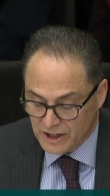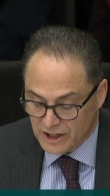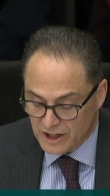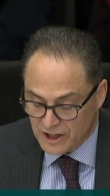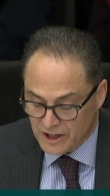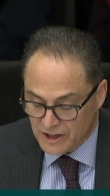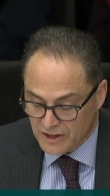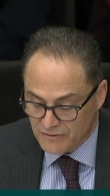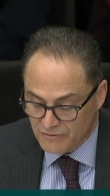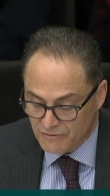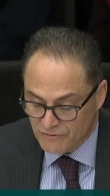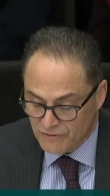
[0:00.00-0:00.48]

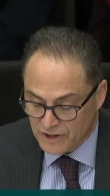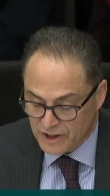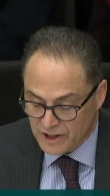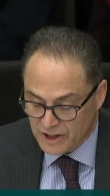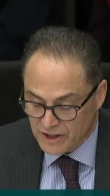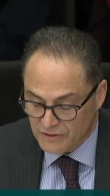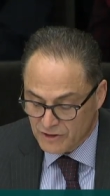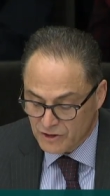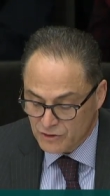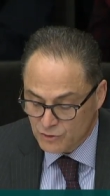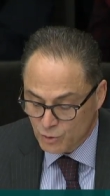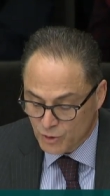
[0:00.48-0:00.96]
of
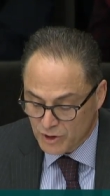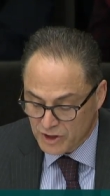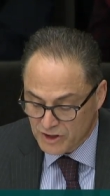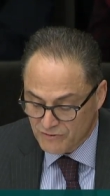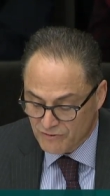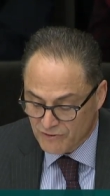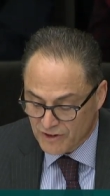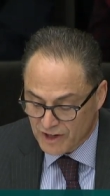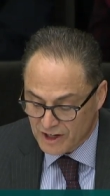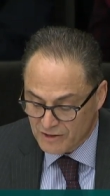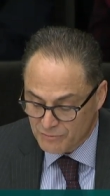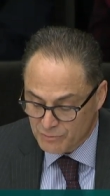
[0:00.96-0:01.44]
uh, the
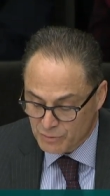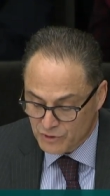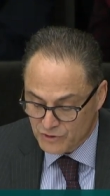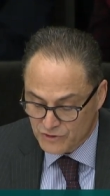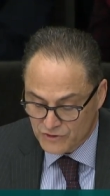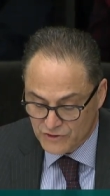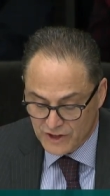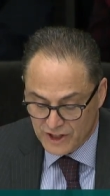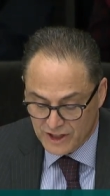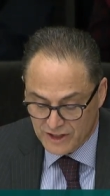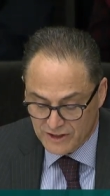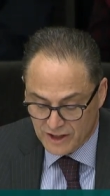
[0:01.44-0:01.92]

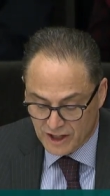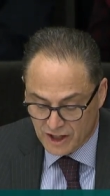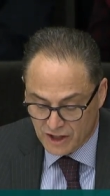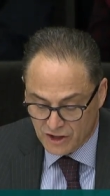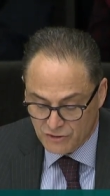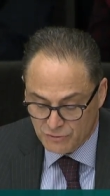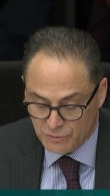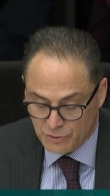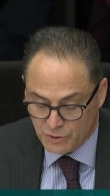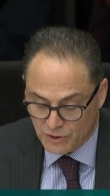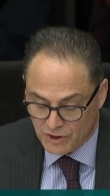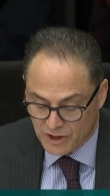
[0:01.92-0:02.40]
25%
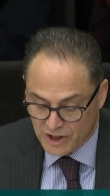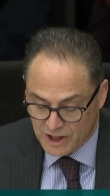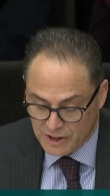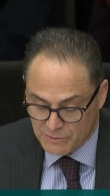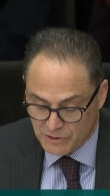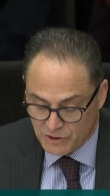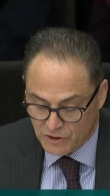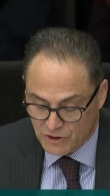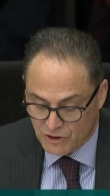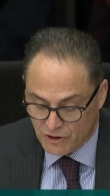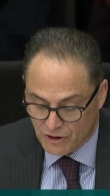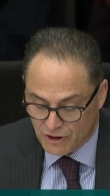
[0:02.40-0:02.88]
eligible
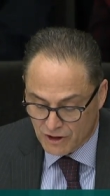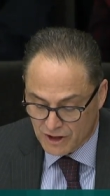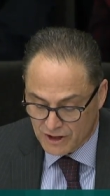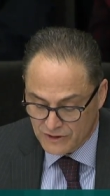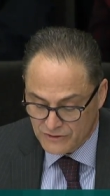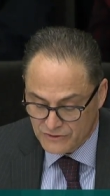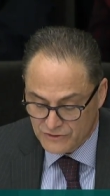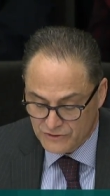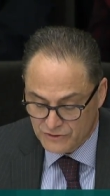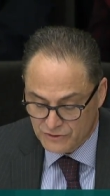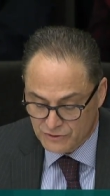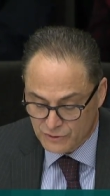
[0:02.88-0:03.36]
labor
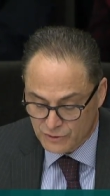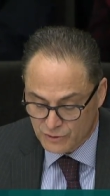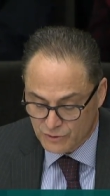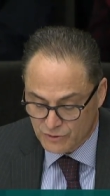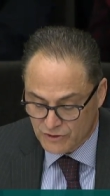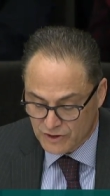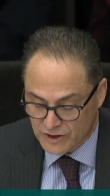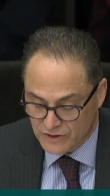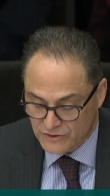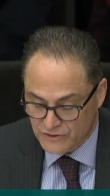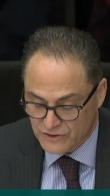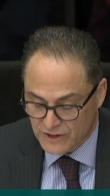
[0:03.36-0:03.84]
costs through
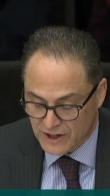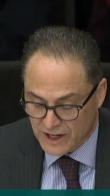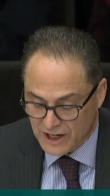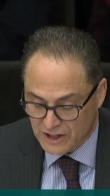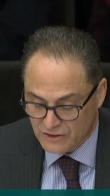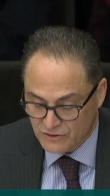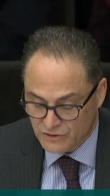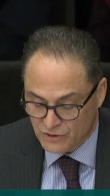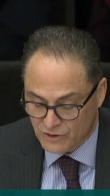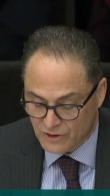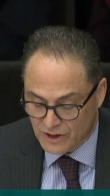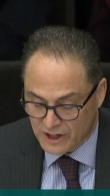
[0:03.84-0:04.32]
this
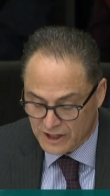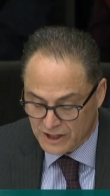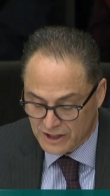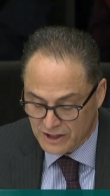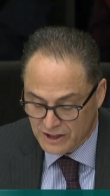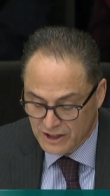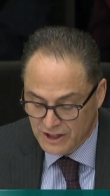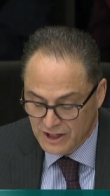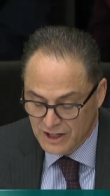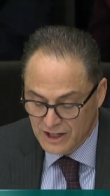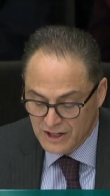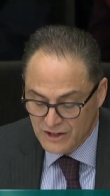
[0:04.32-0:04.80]
tax credit
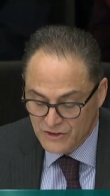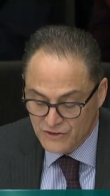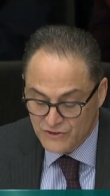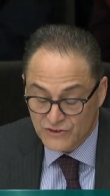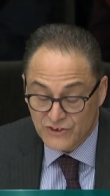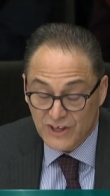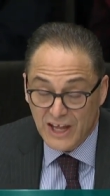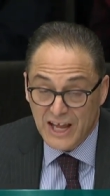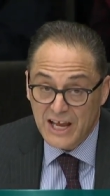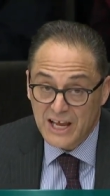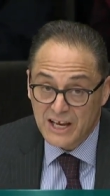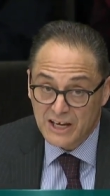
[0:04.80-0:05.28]

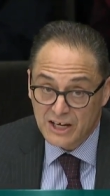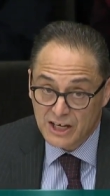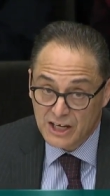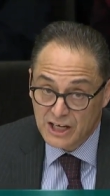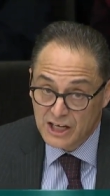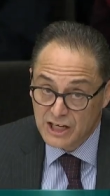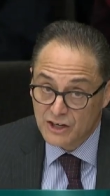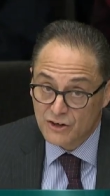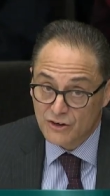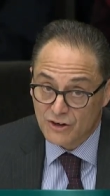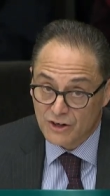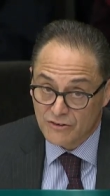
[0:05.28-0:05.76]
staying
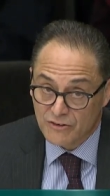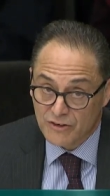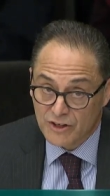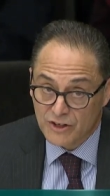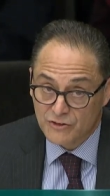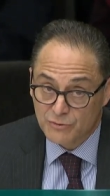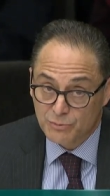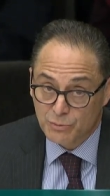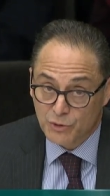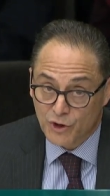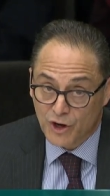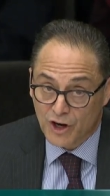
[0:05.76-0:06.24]
here in
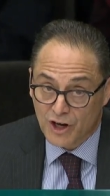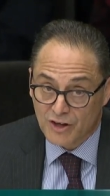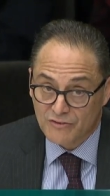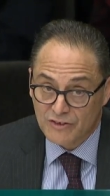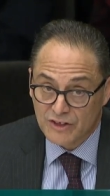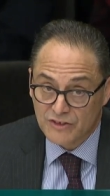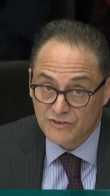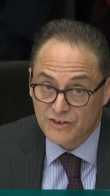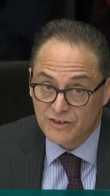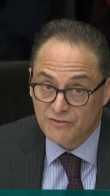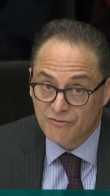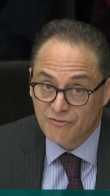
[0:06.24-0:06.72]
this
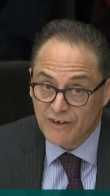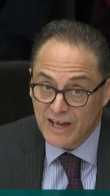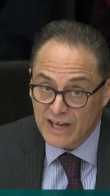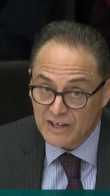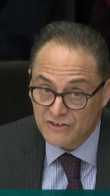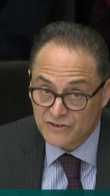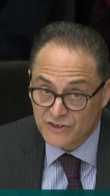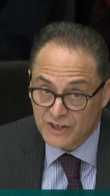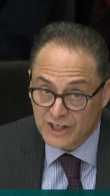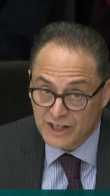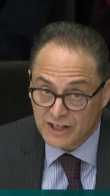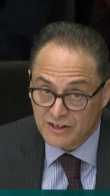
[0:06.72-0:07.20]
province,
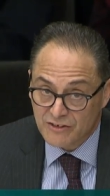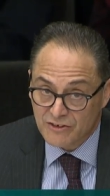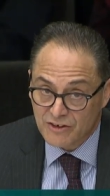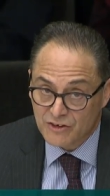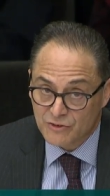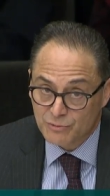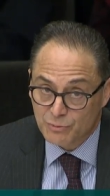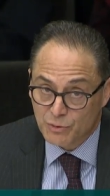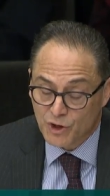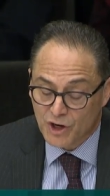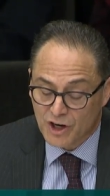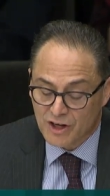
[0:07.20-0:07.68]
investing in
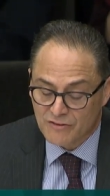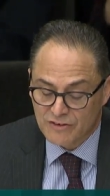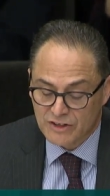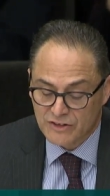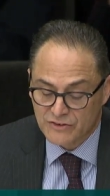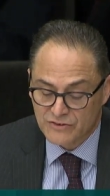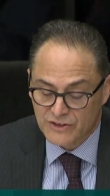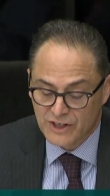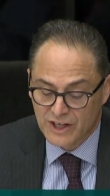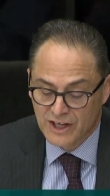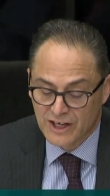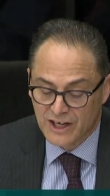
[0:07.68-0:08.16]
this
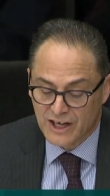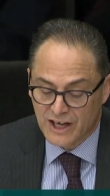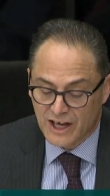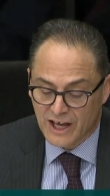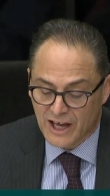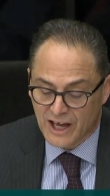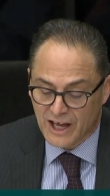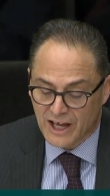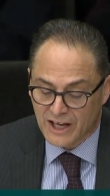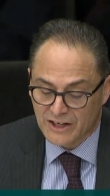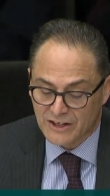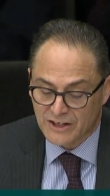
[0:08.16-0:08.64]
province,
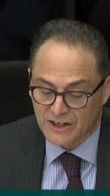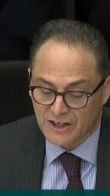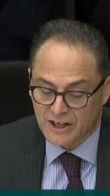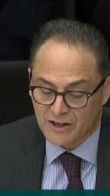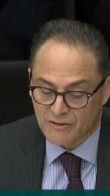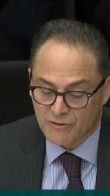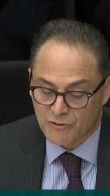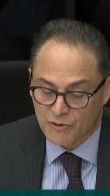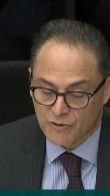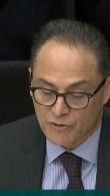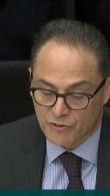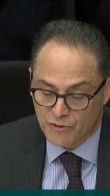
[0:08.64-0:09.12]
and
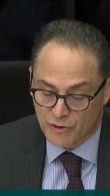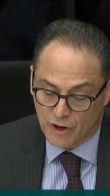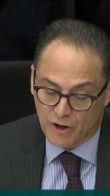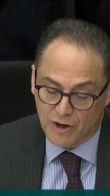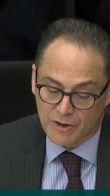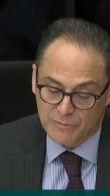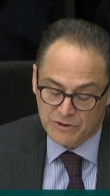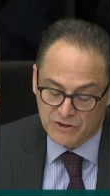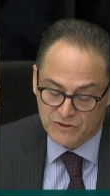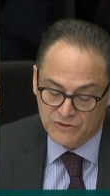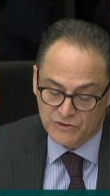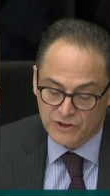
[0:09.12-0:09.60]
uh,
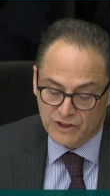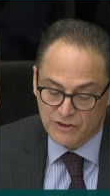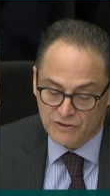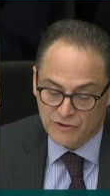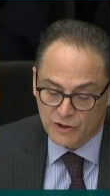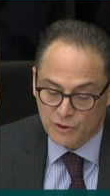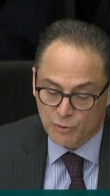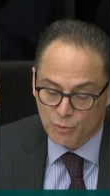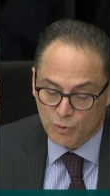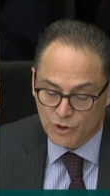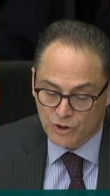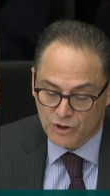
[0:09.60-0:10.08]
obviously
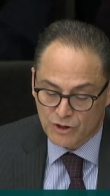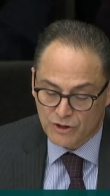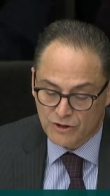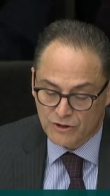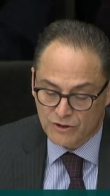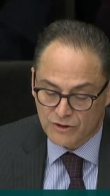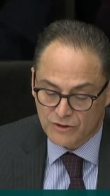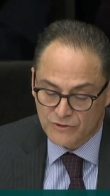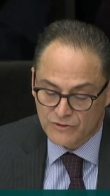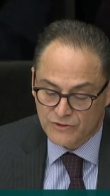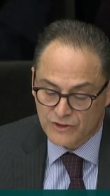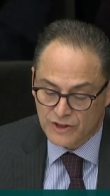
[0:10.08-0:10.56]
their
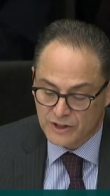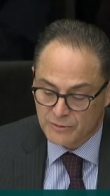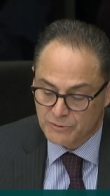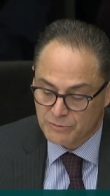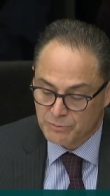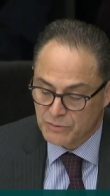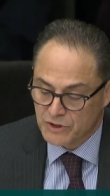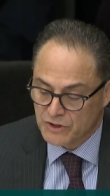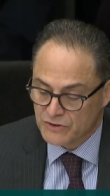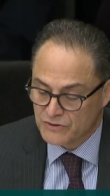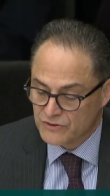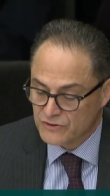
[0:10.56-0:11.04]
workers uh,
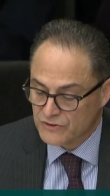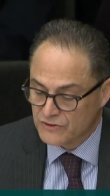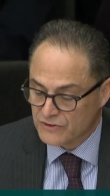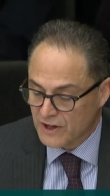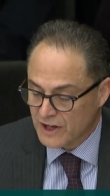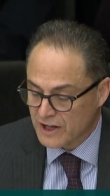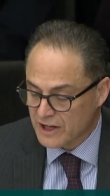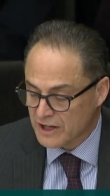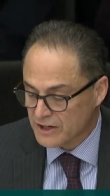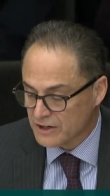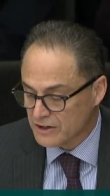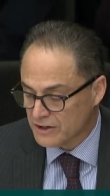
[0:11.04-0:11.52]

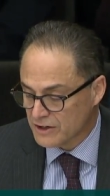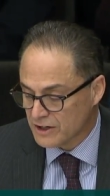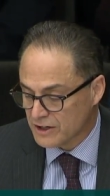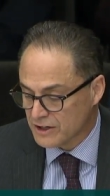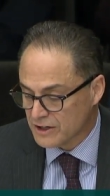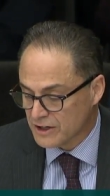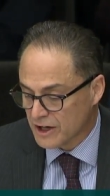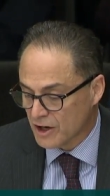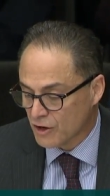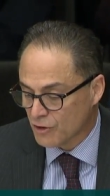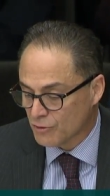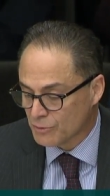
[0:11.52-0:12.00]
staying
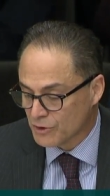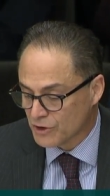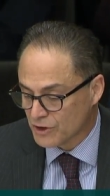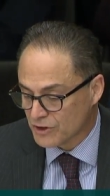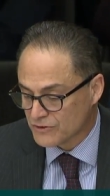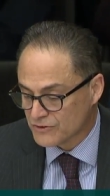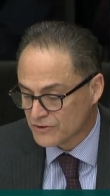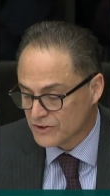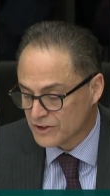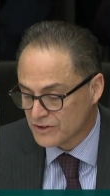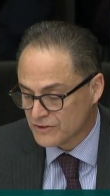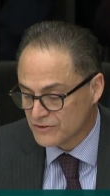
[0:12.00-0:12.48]
uh,
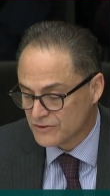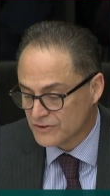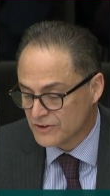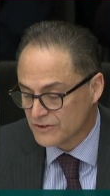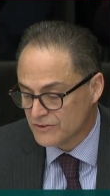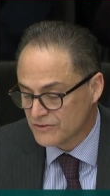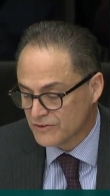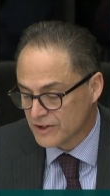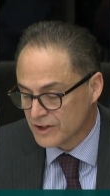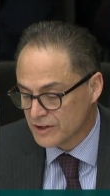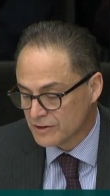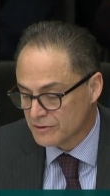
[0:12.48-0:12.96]
Alberta
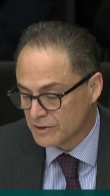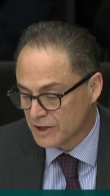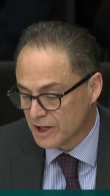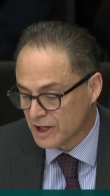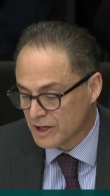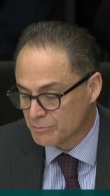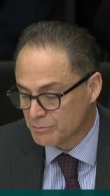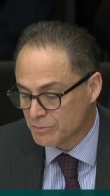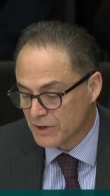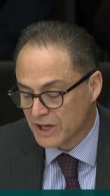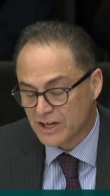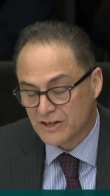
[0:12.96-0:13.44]
citizens and,
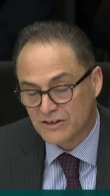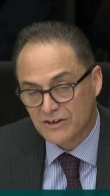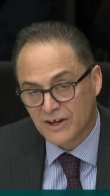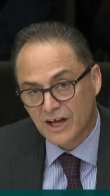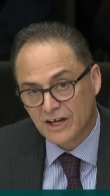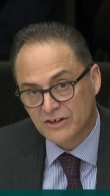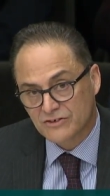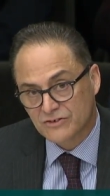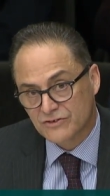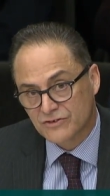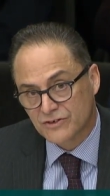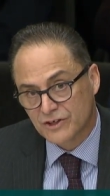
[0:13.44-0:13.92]
and paying
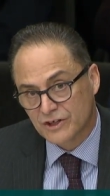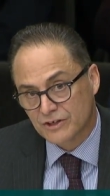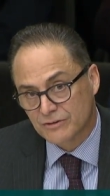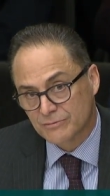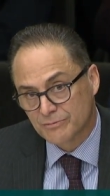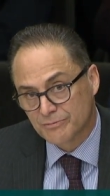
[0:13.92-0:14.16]
taxes here.